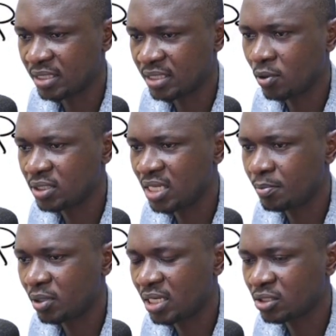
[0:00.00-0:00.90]
Now, what's the
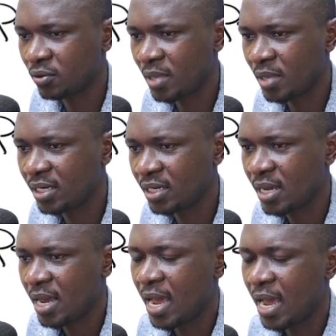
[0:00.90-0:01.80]
importance of that?
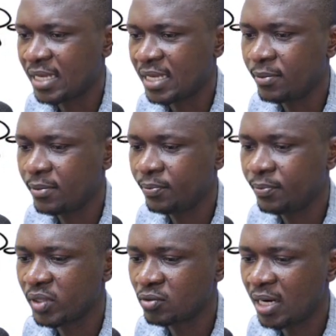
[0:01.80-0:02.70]
Again,
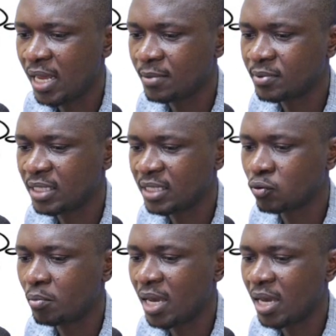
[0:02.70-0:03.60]
this one helps us to
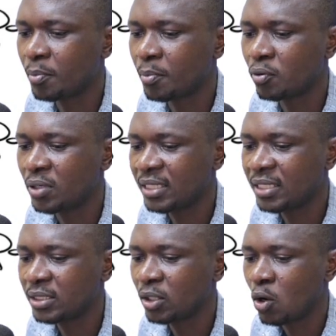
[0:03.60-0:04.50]
make
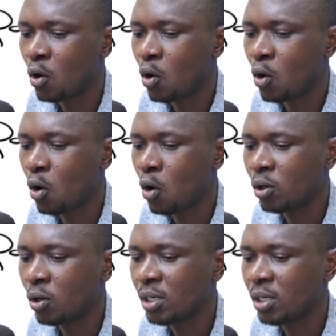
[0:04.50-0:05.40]
prudent
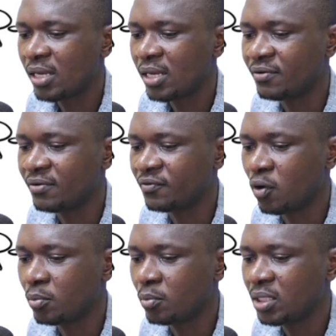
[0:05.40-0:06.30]
or
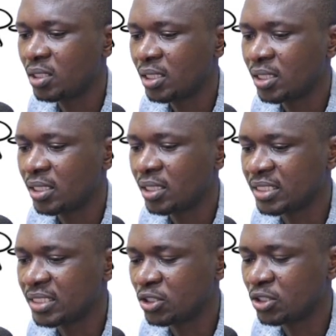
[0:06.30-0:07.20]
informed
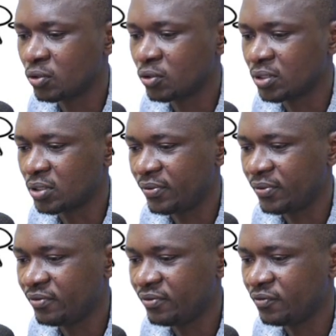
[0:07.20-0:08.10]
decisions.
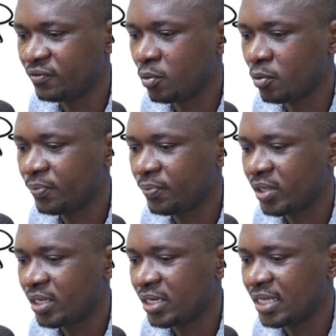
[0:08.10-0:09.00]
Informed
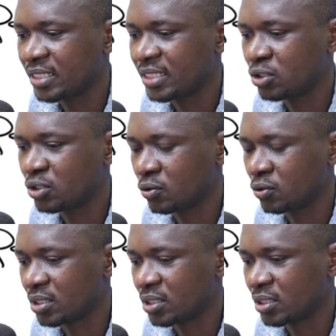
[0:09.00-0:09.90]

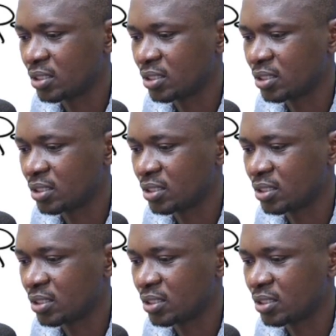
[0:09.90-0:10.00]
decisions.